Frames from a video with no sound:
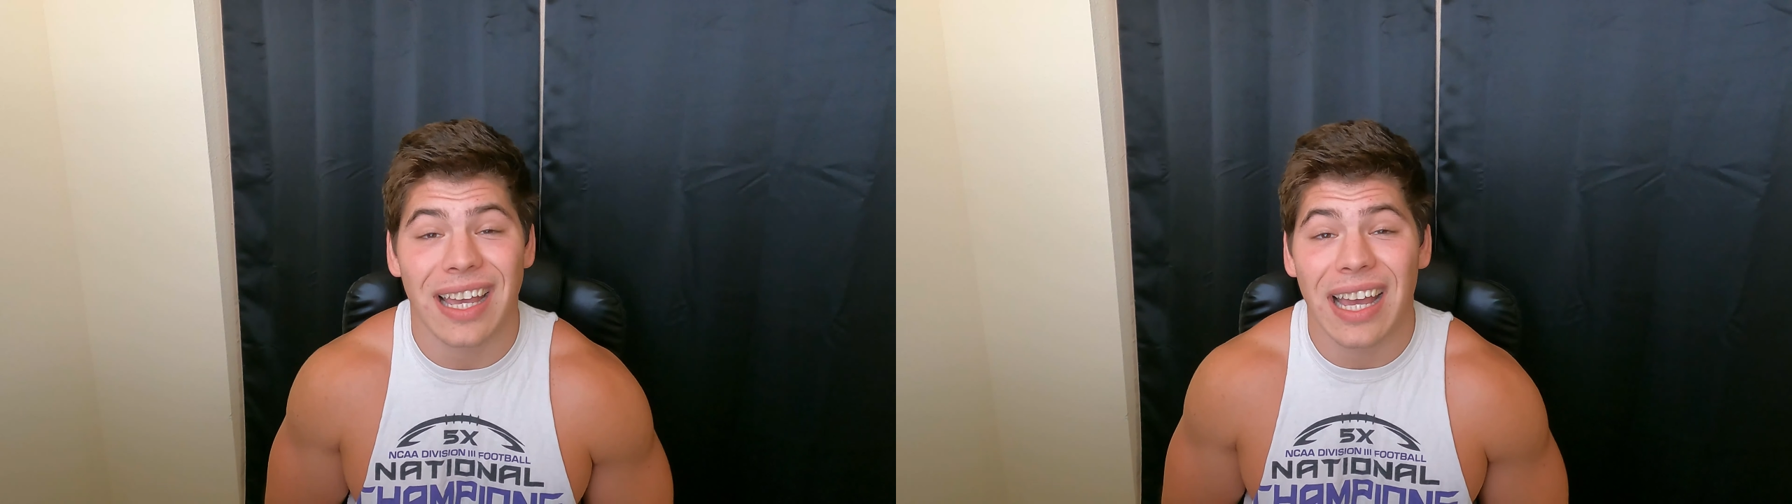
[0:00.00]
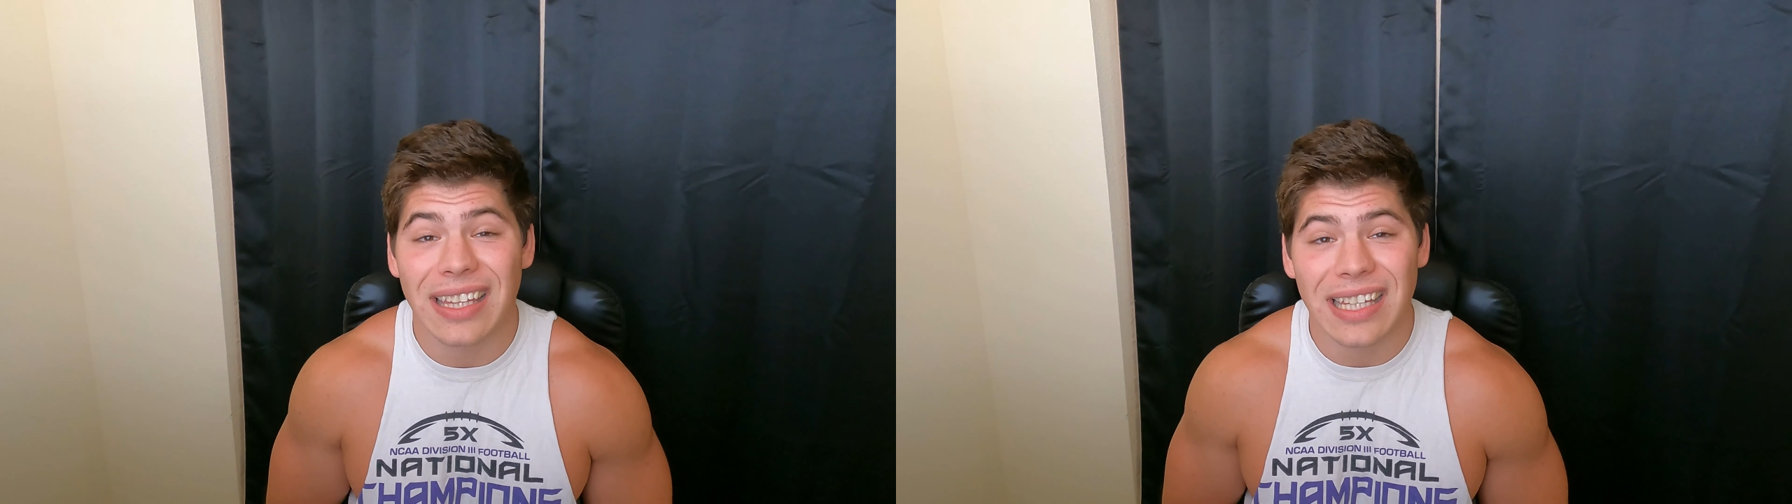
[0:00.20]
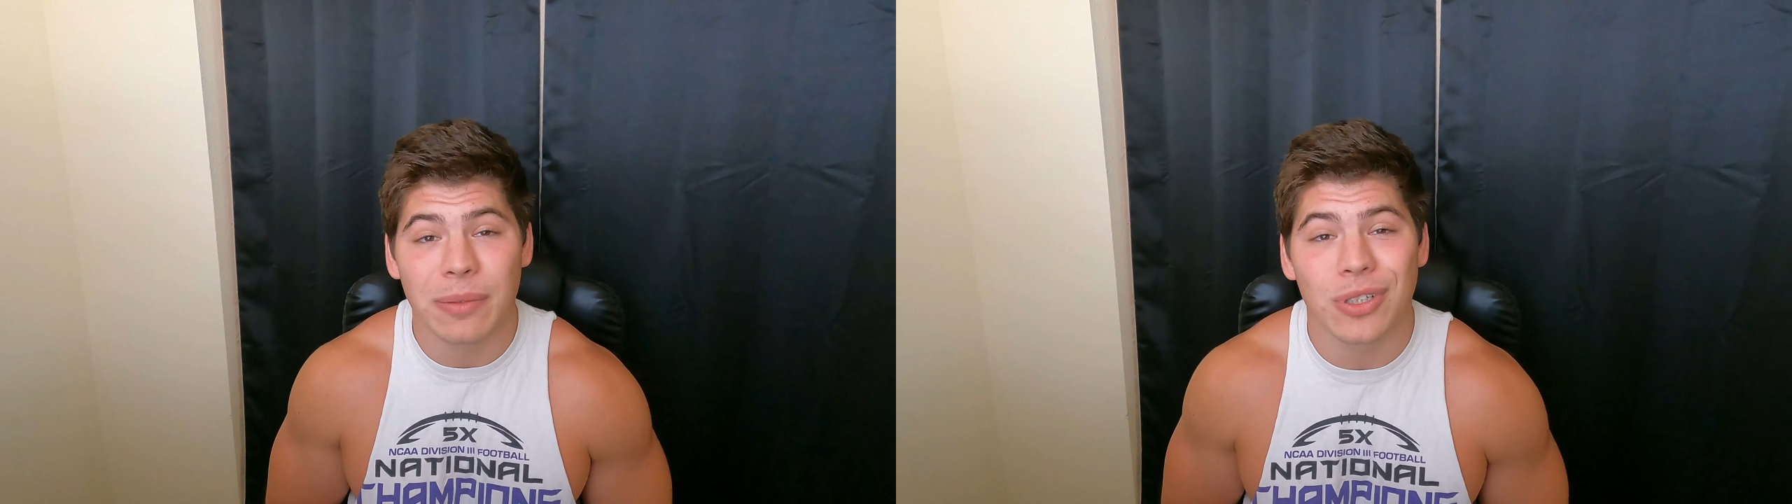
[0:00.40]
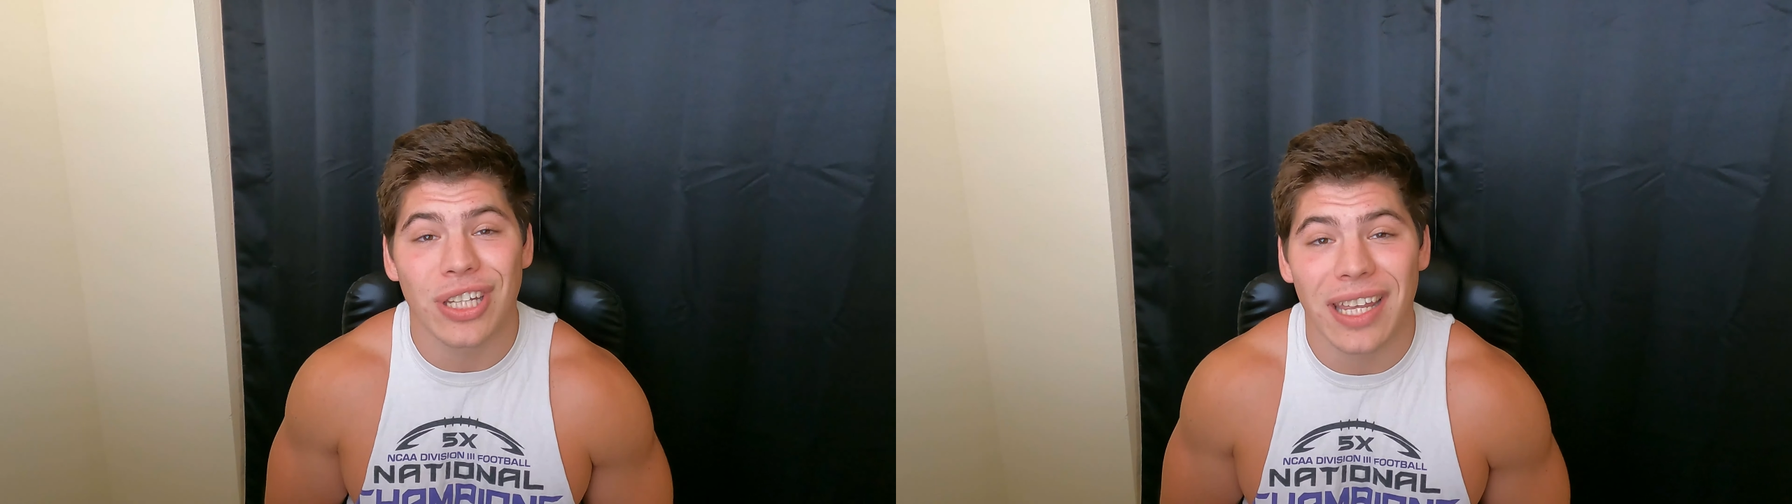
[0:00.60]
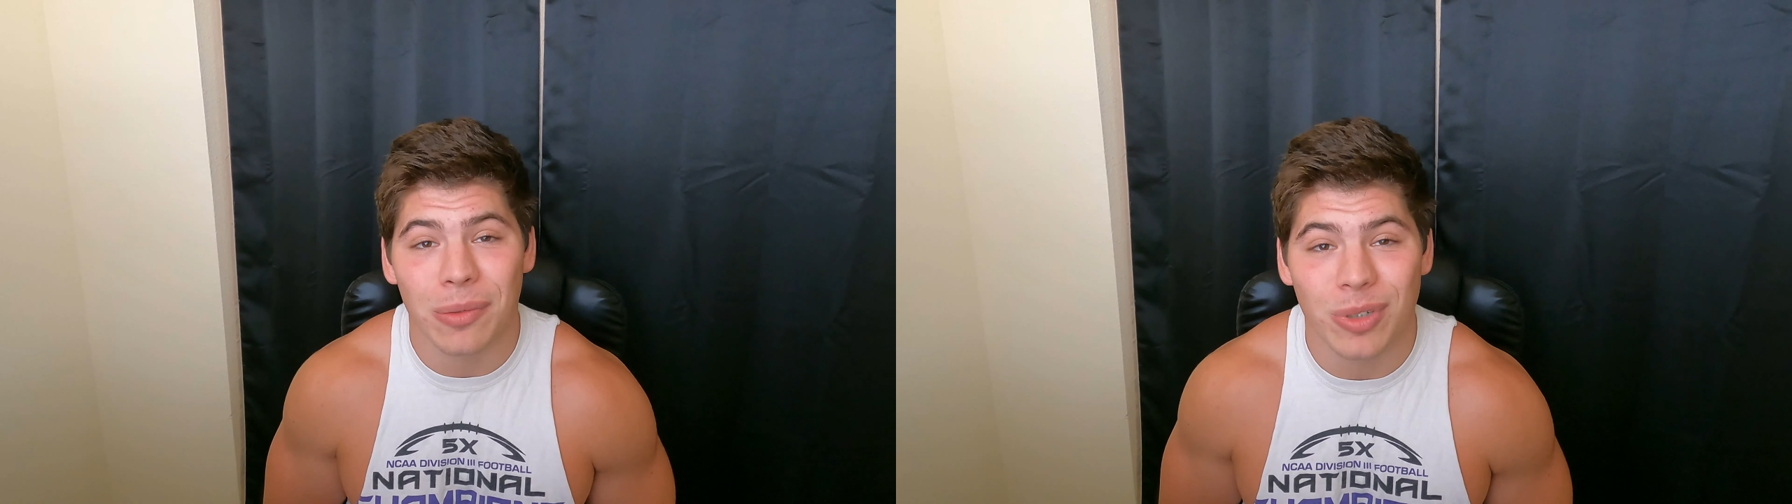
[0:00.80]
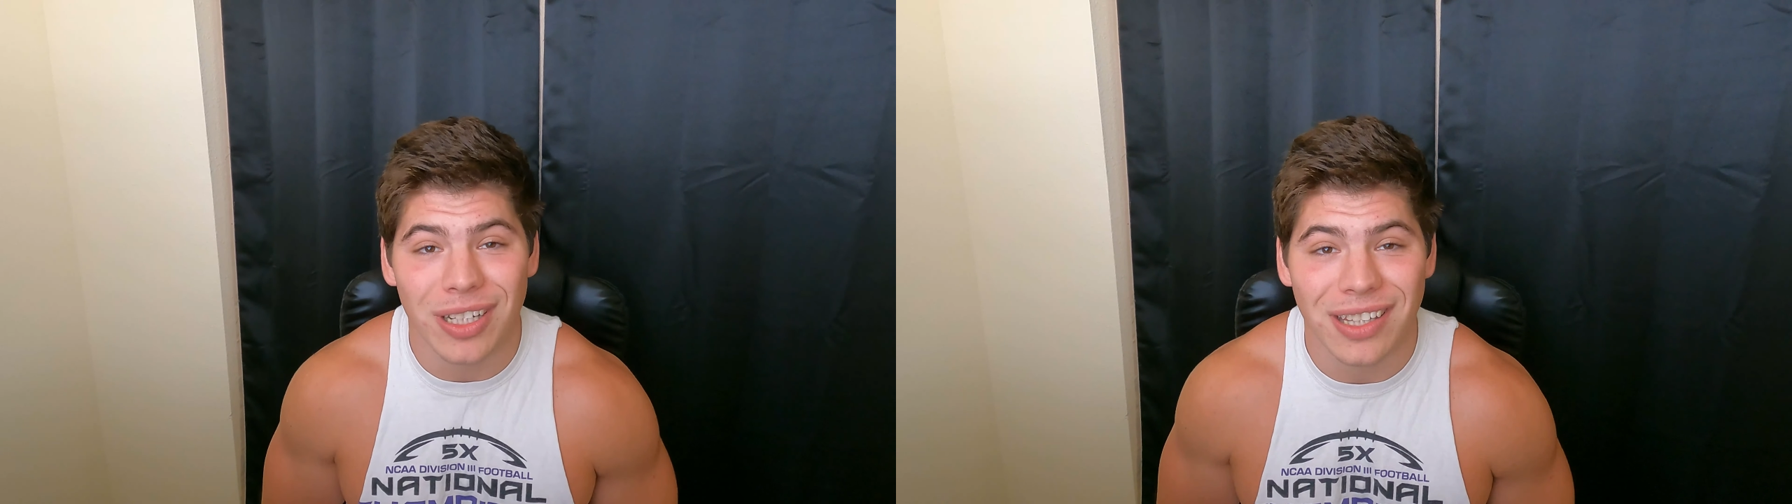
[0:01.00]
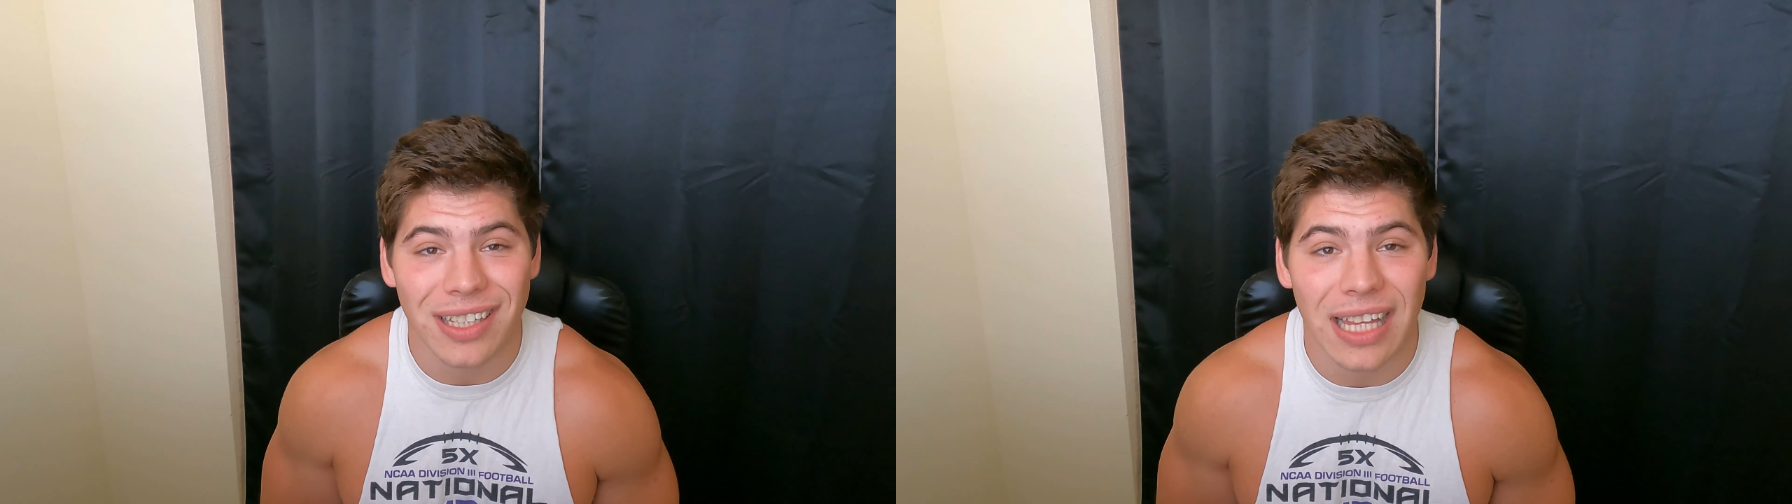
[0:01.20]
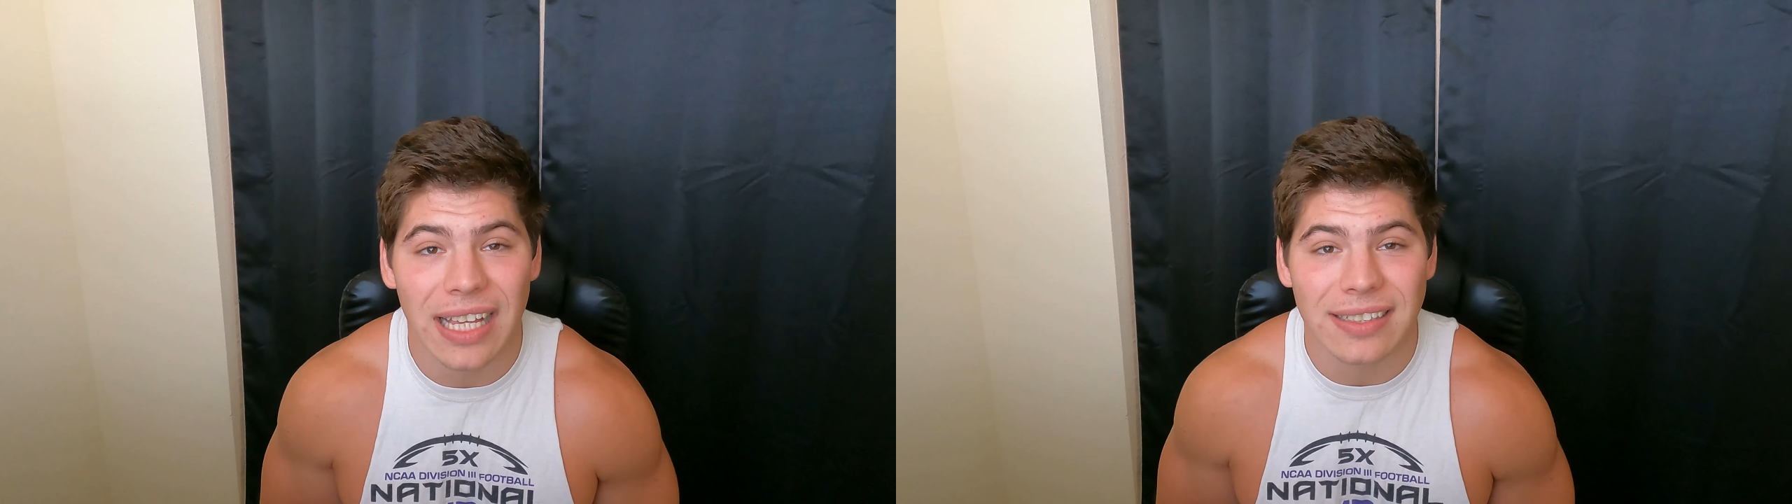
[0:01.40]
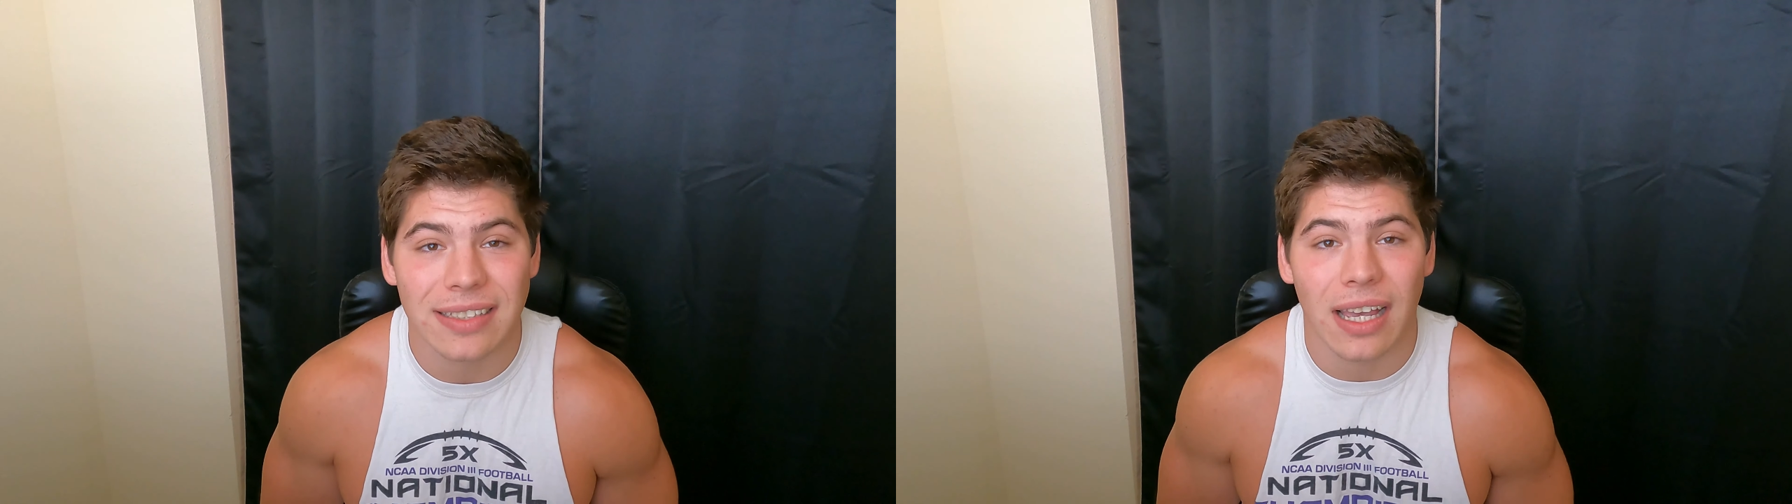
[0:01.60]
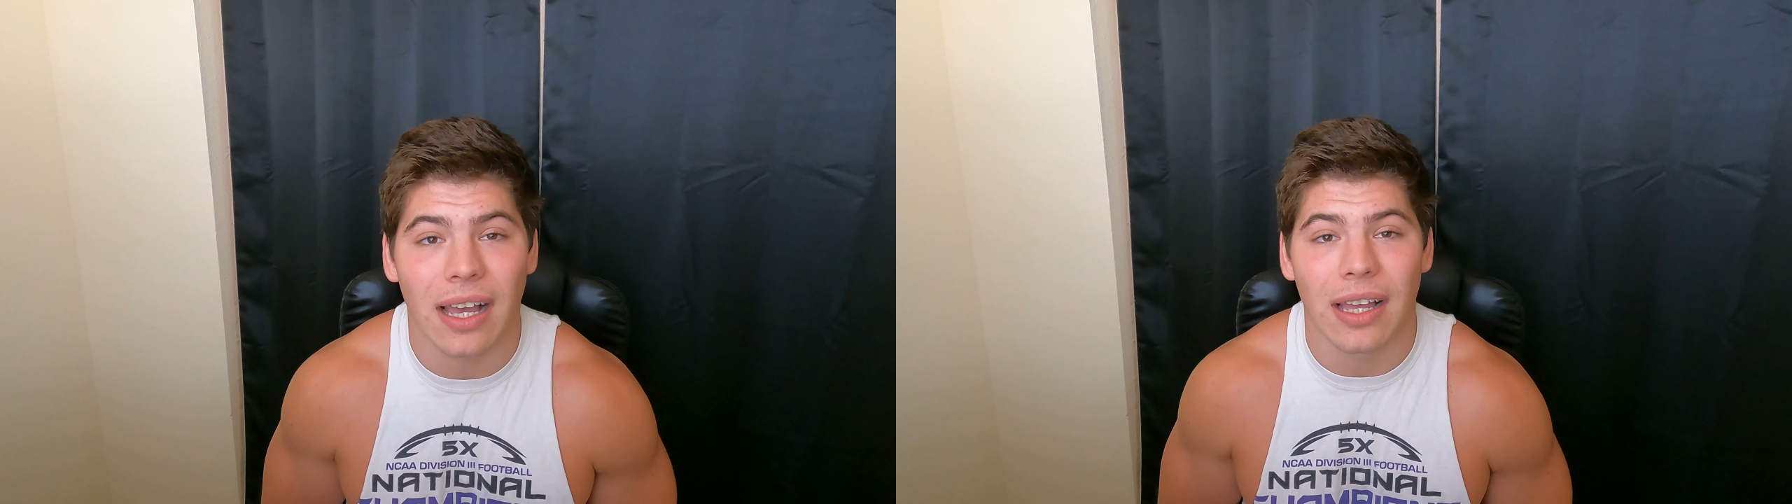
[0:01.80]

on Labor Day, but nonetheless,